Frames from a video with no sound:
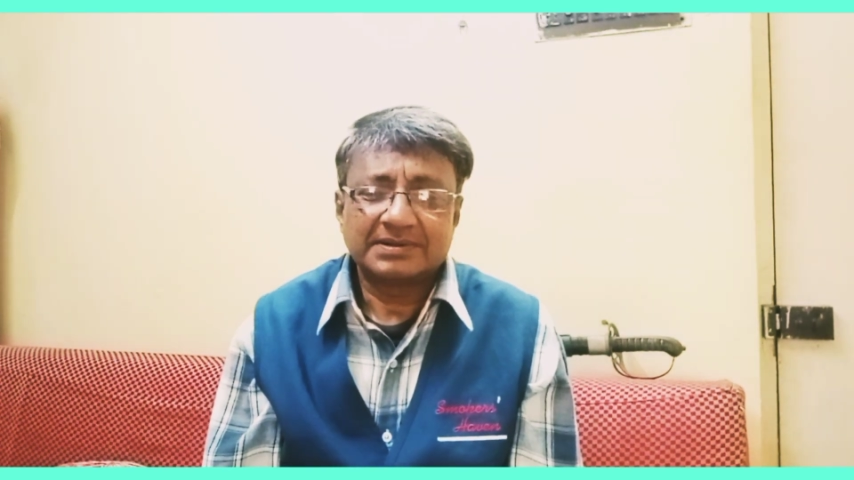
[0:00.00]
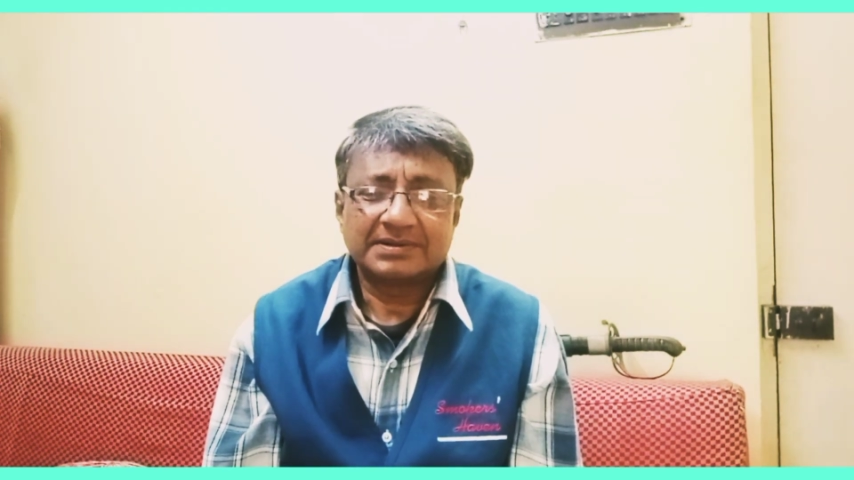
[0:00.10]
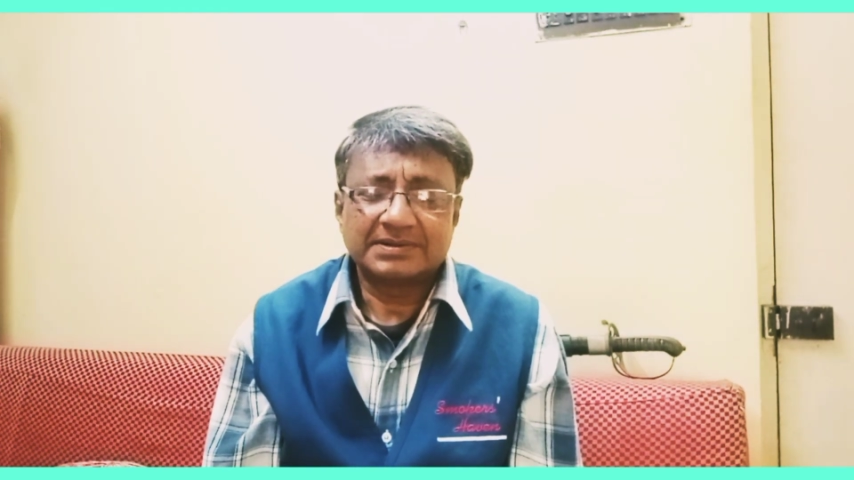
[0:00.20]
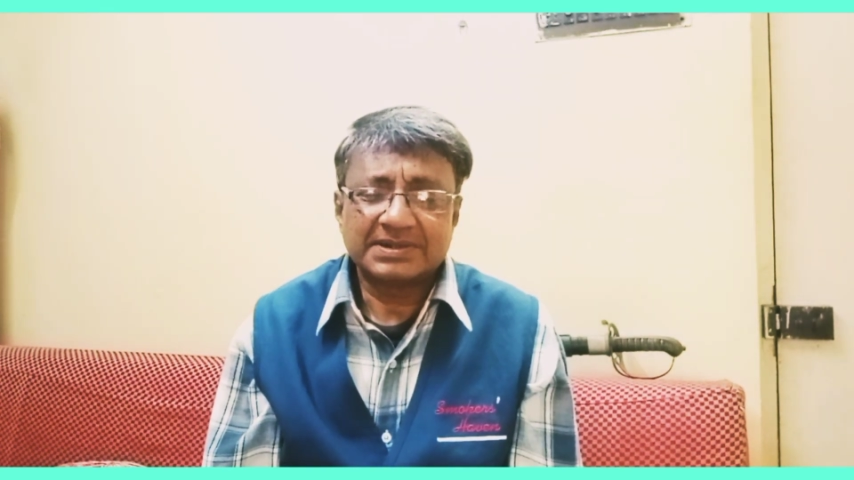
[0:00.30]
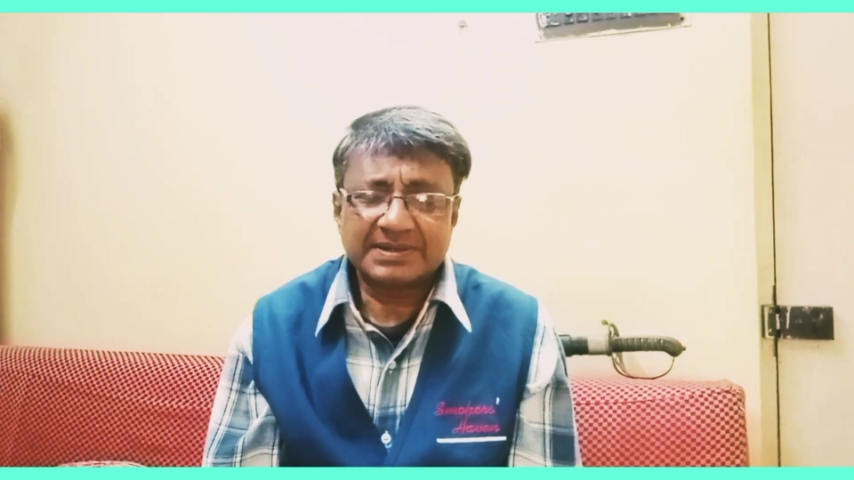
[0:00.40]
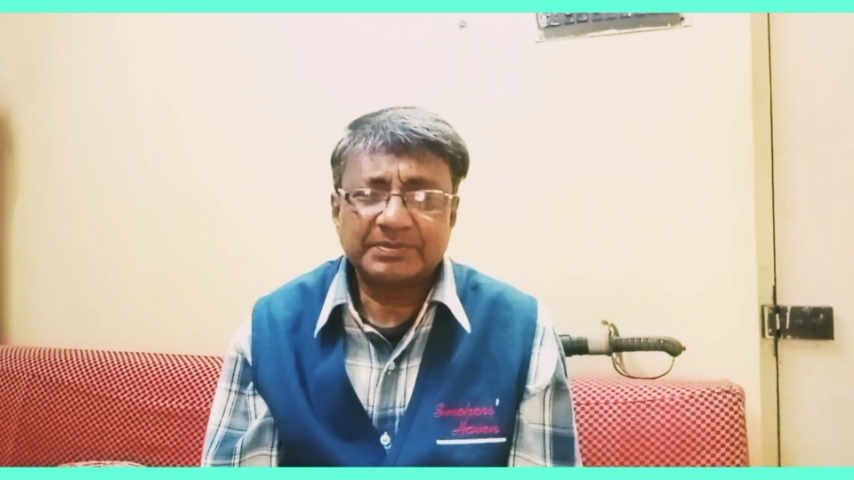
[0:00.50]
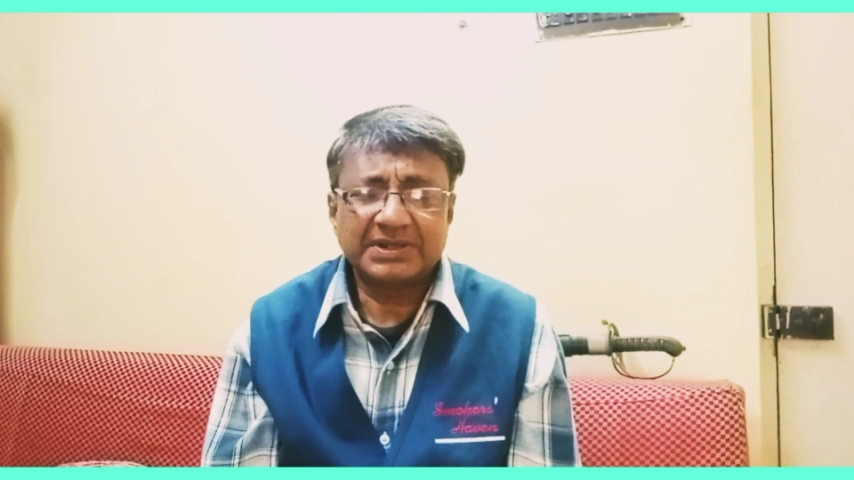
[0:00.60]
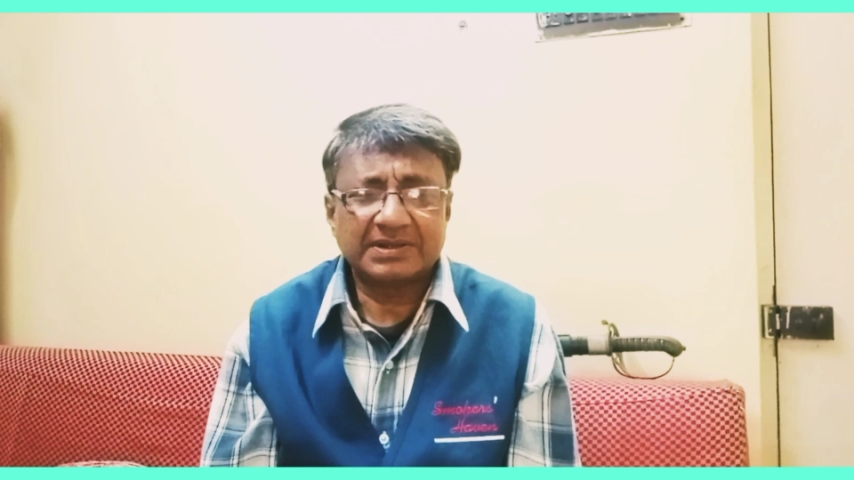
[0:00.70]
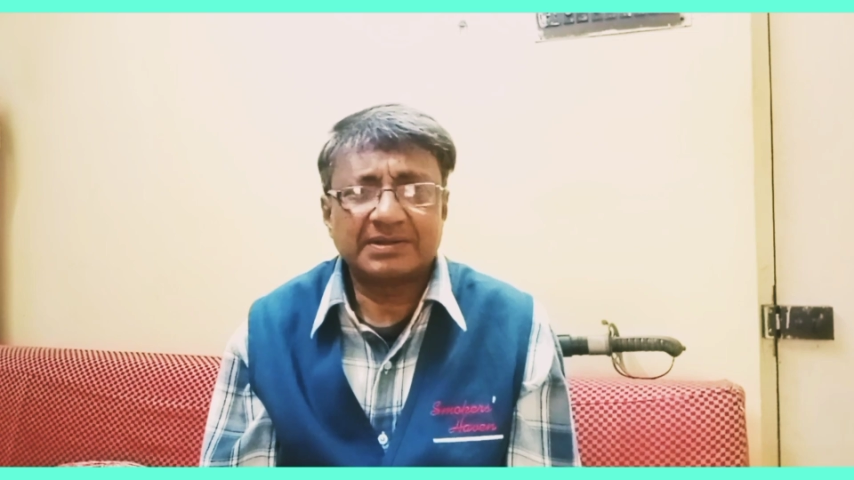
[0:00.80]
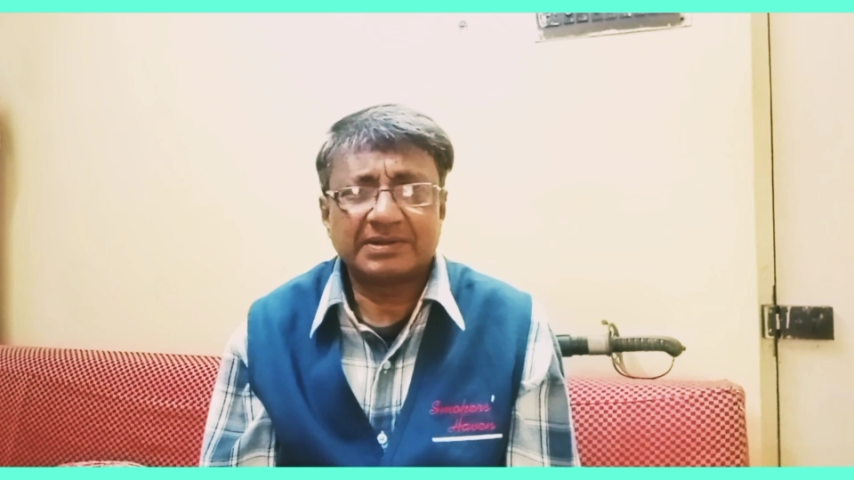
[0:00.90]
uh, there's
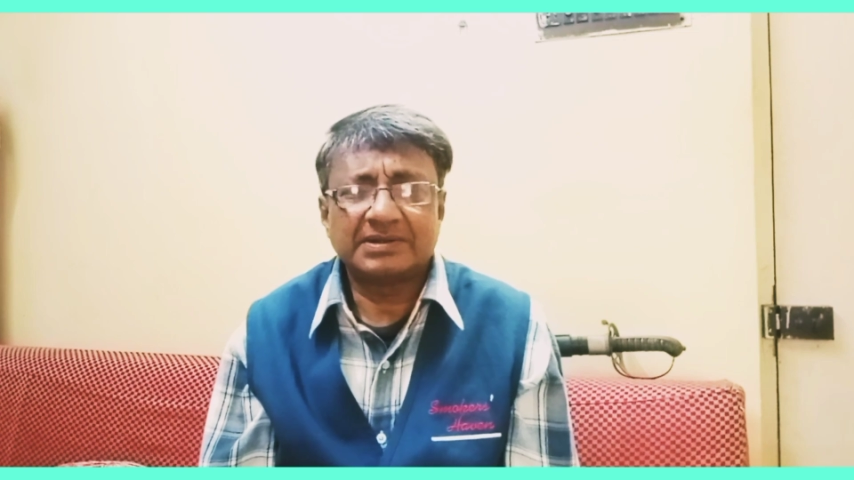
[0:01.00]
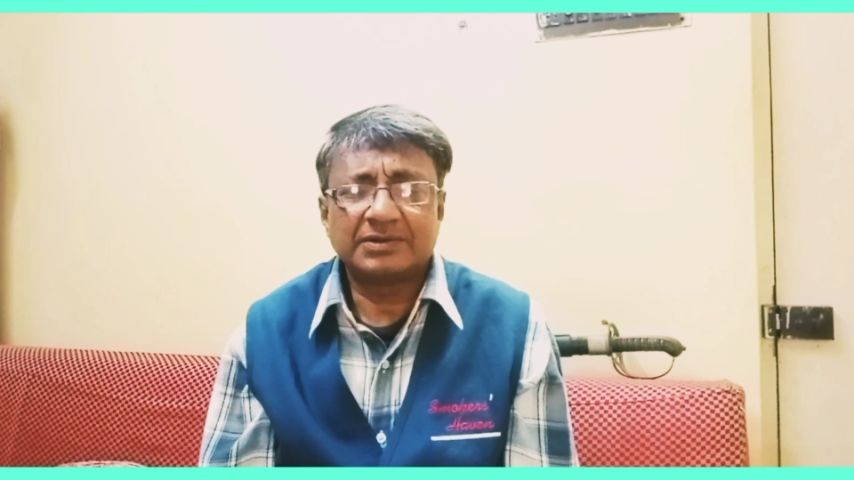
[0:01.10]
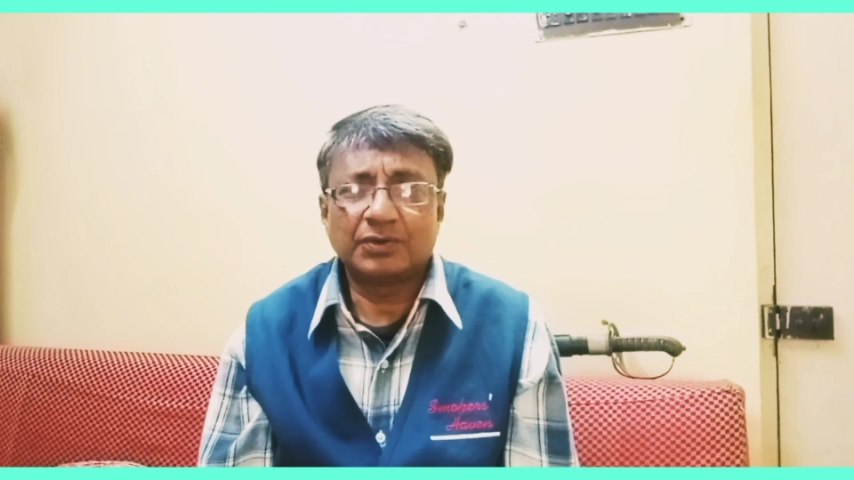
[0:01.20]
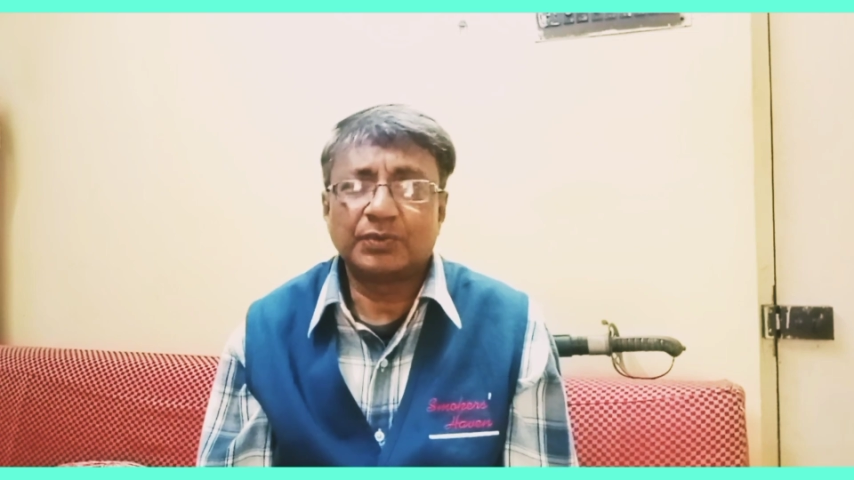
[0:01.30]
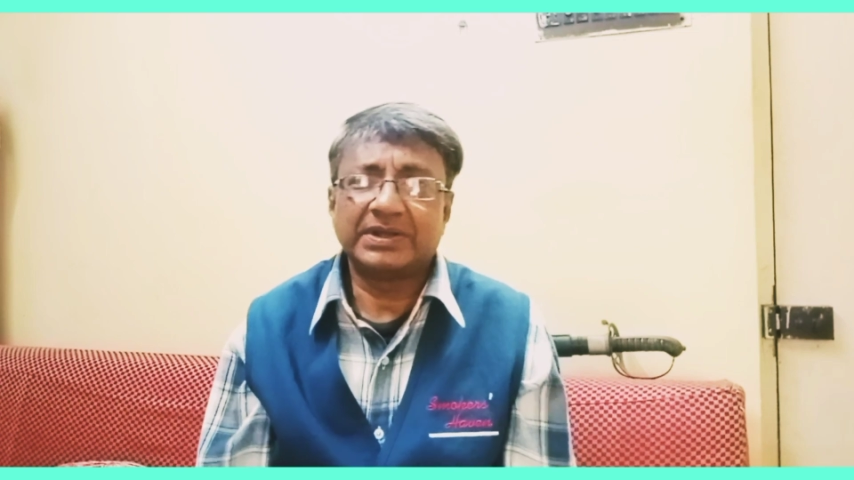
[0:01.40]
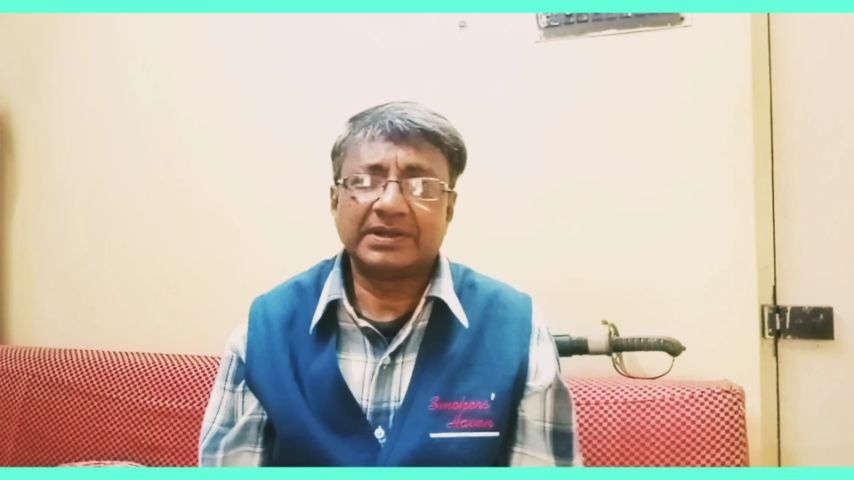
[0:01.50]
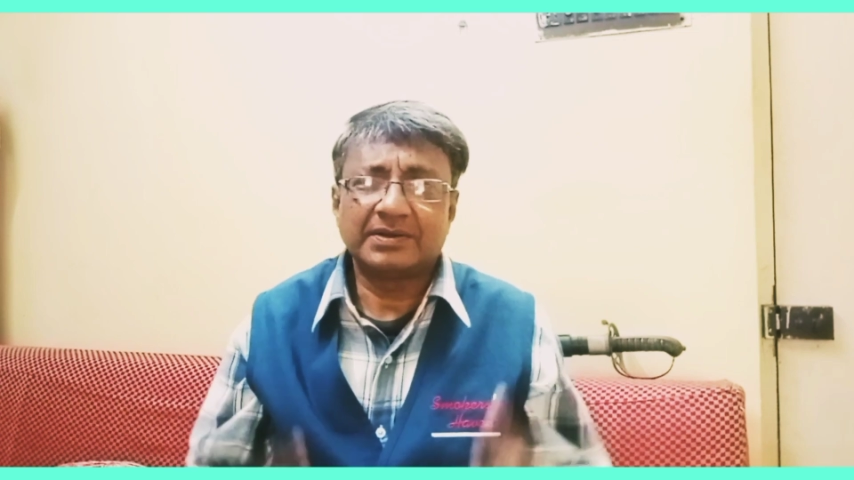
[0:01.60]
something uh, you know we